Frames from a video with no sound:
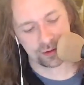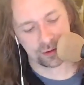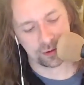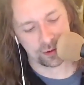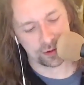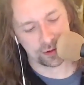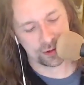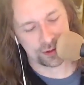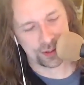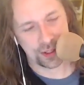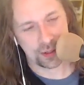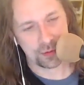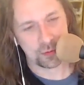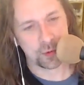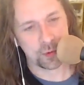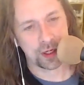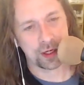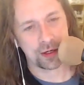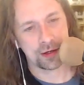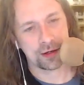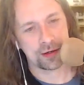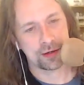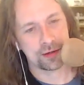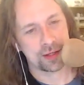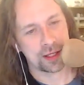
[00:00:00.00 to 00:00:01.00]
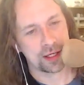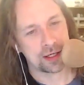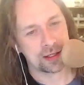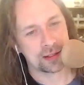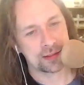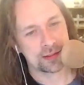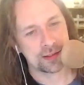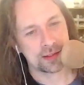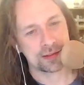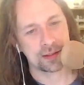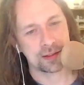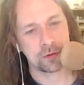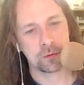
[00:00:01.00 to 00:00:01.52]
or somewhere that
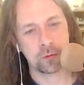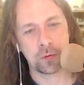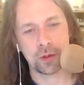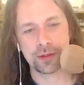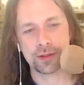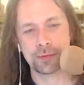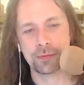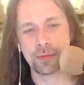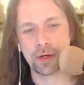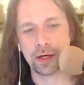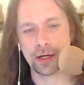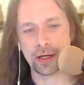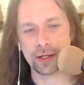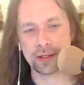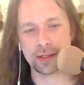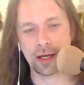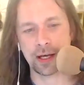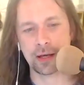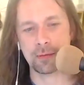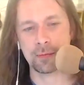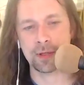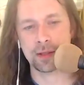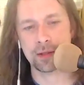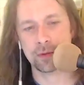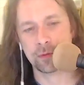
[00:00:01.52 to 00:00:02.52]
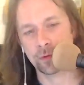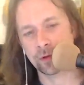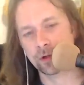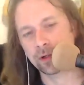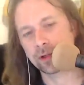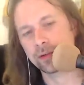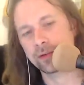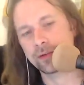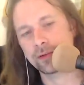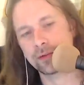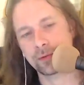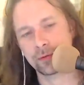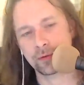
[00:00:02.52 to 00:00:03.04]
existed once upon a time in the
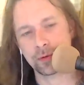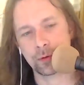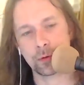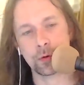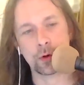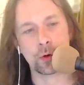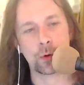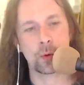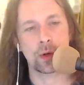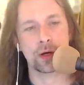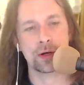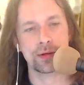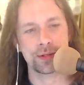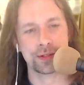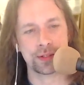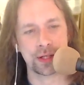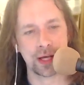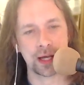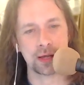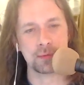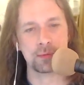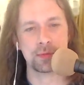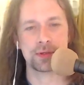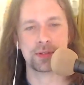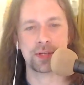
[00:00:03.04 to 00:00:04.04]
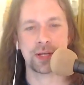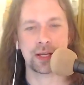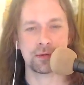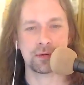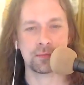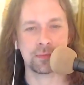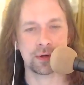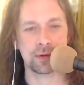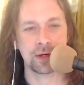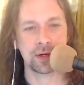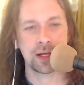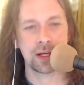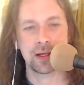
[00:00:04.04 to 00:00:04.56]
world it requires a time machine,
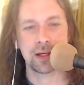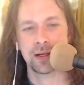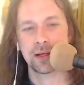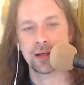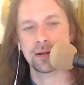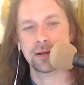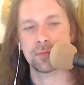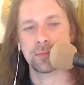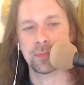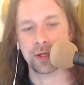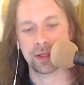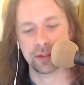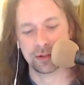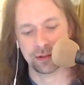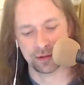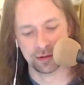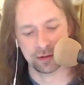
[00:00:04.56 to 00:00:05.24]
but but